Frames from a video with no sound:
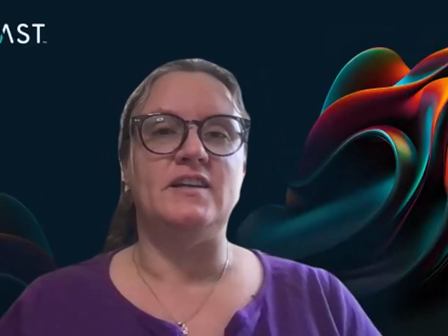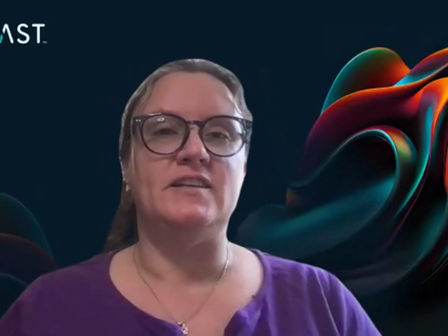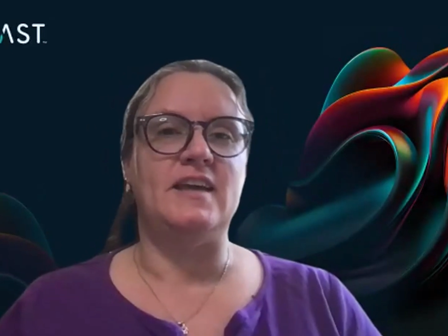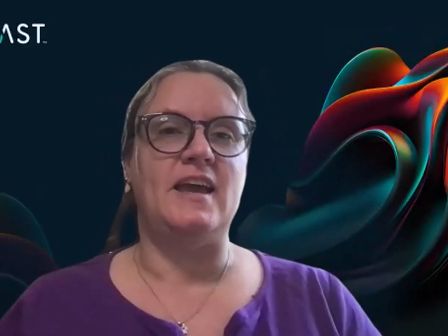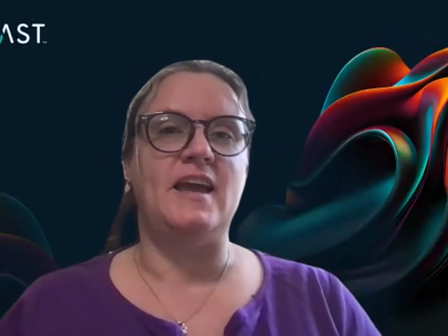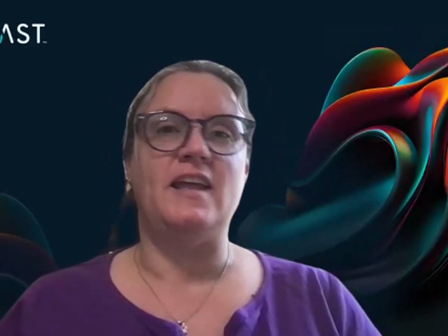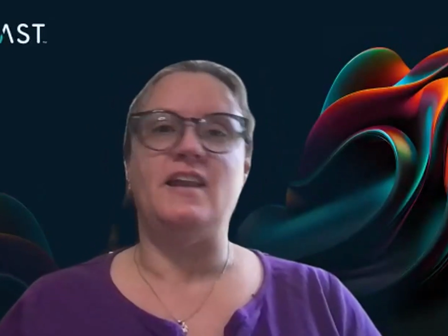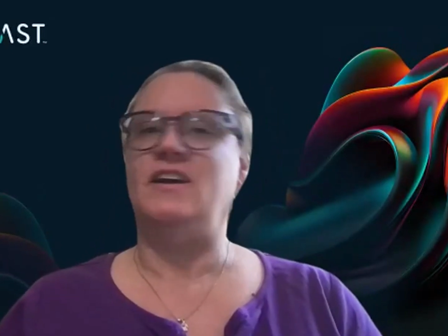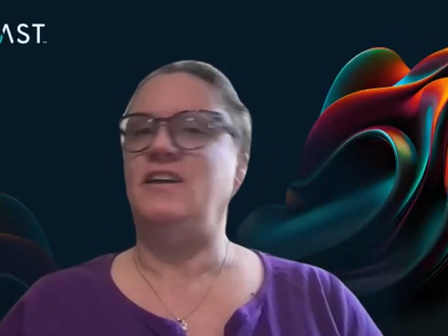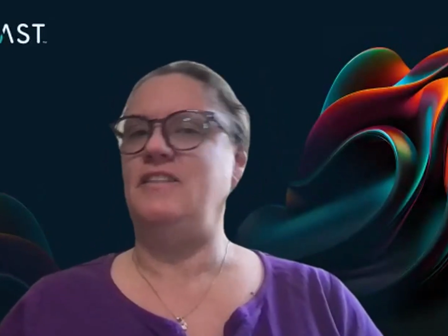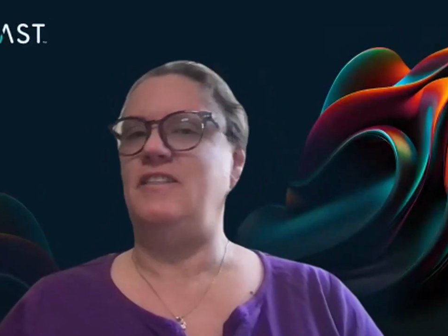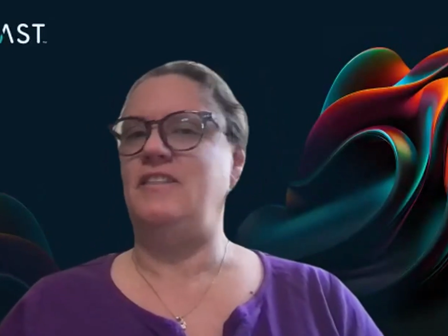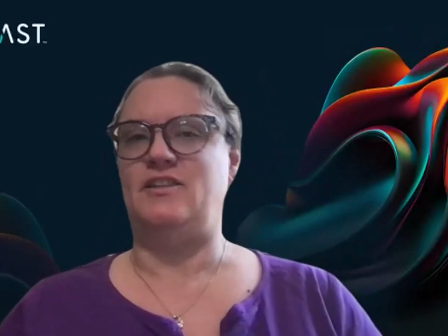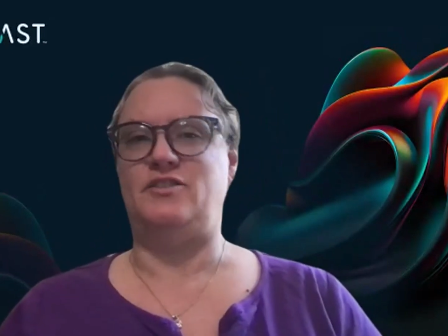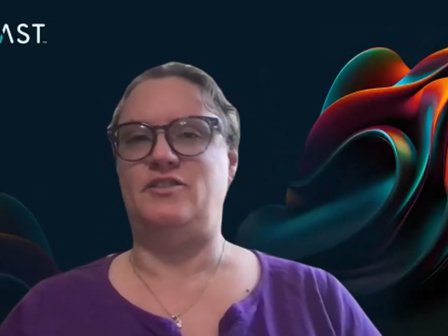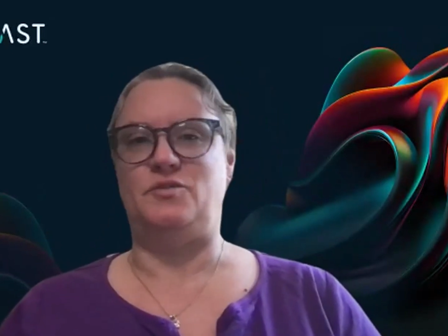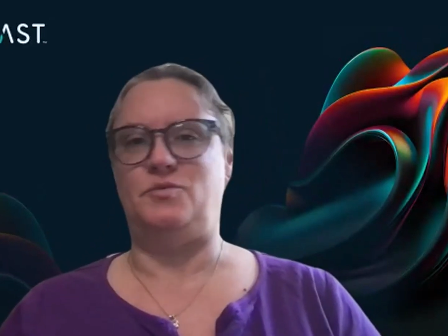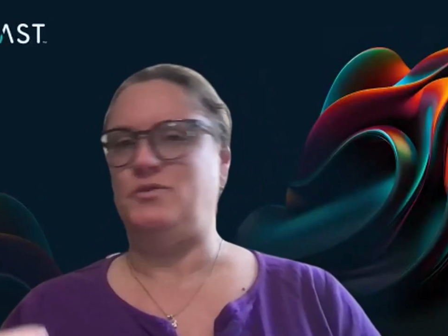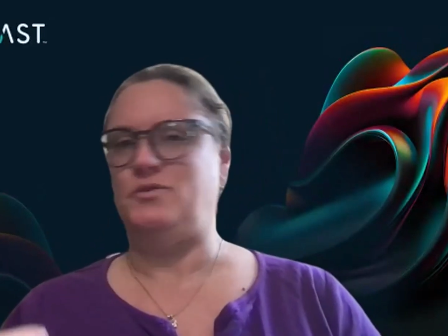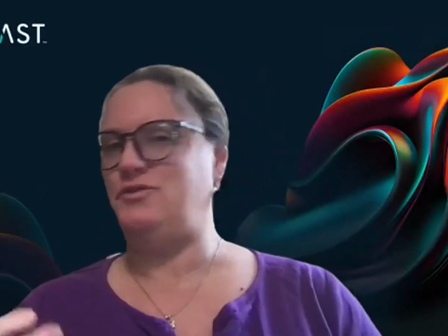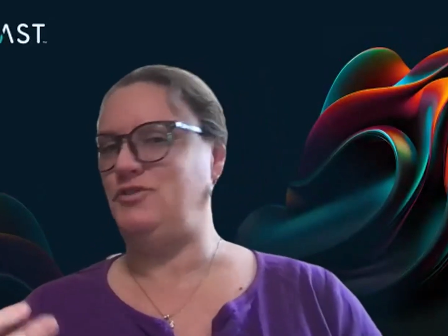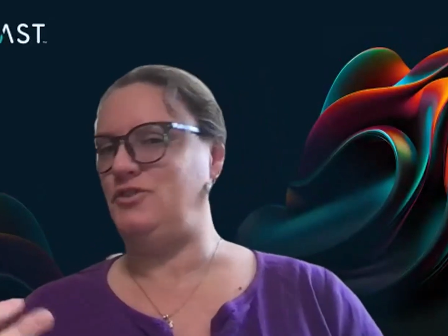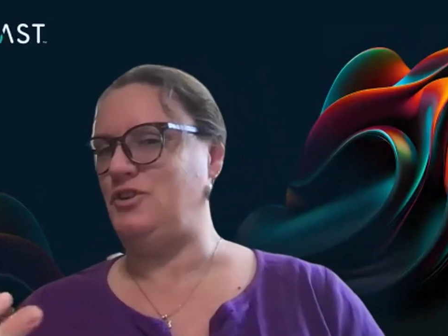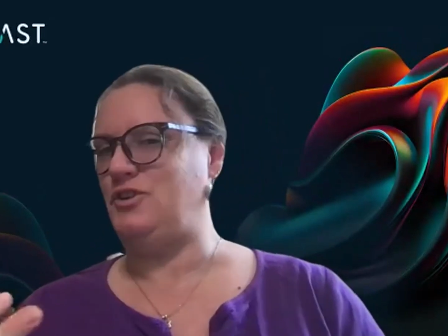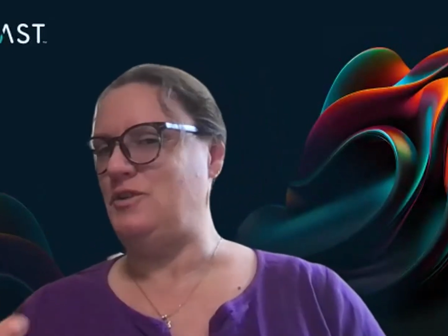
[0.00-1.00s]
data, that's
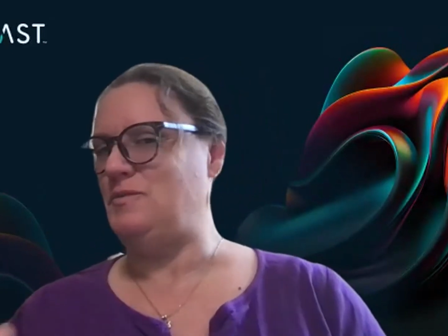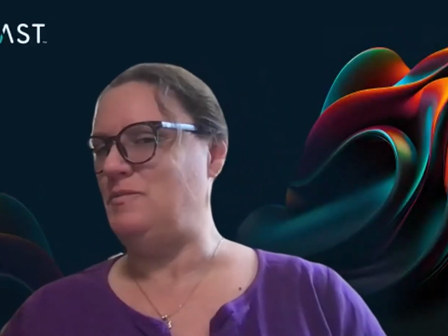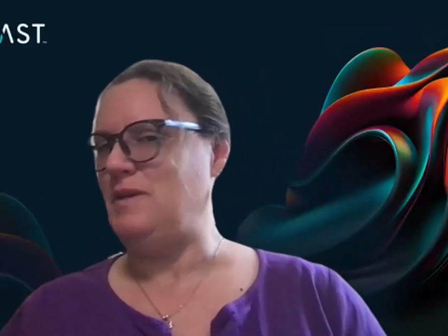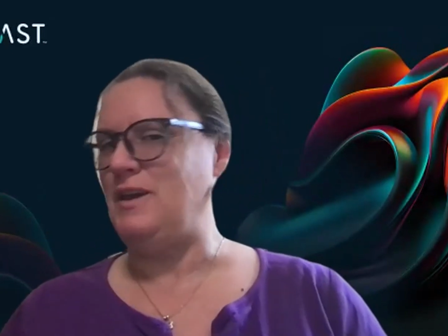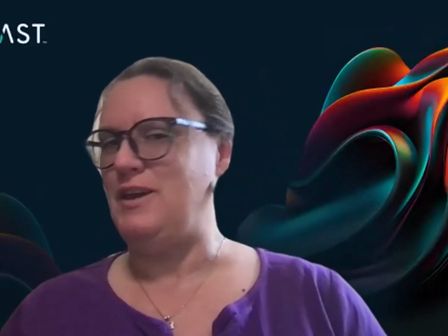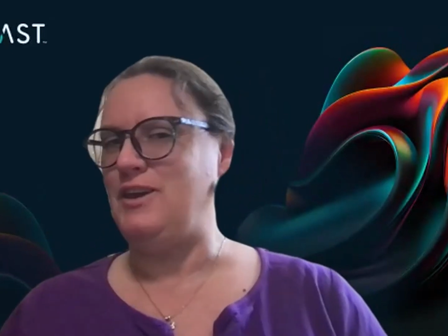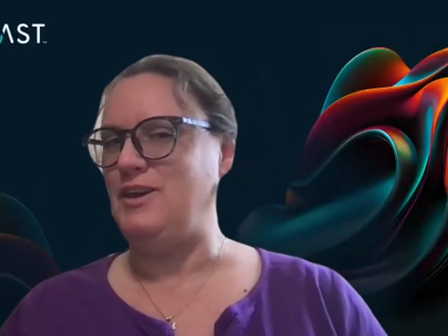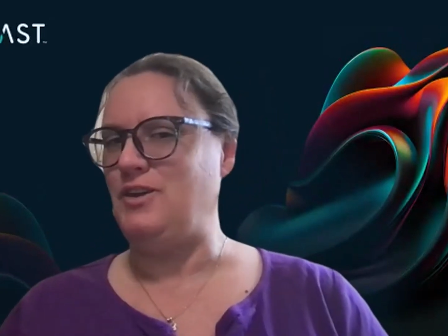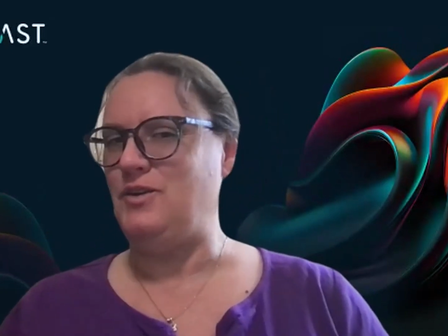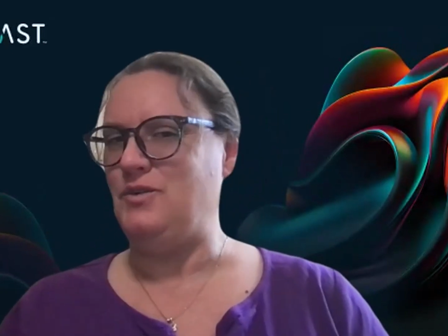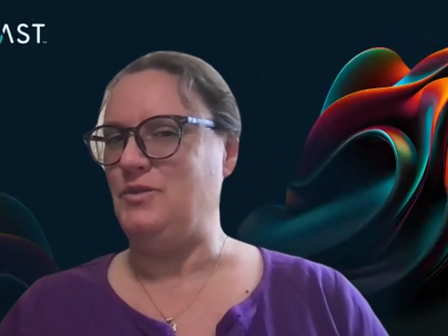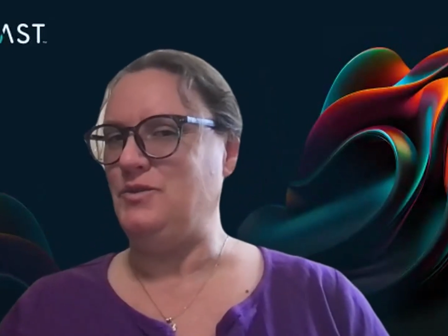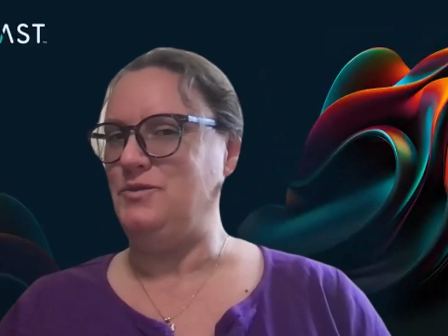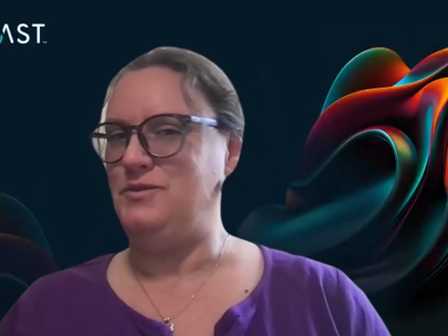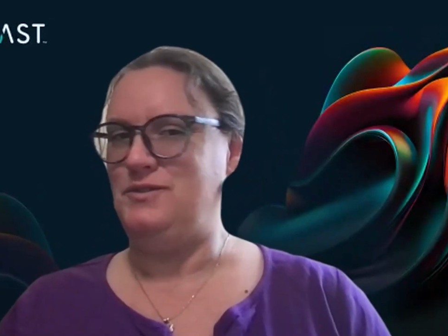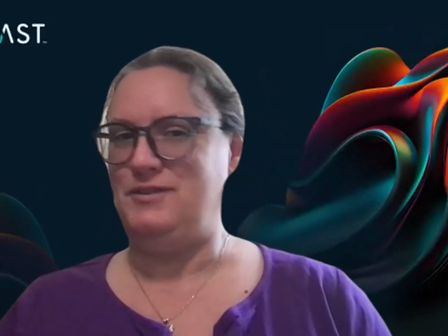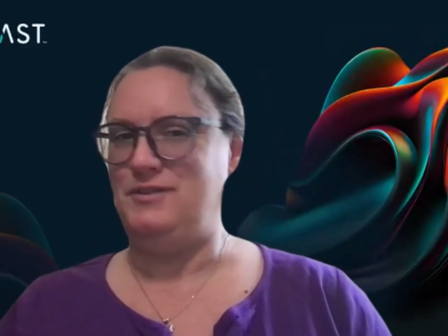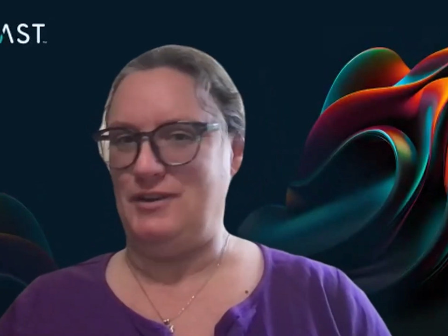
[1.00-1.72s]
what's going to make you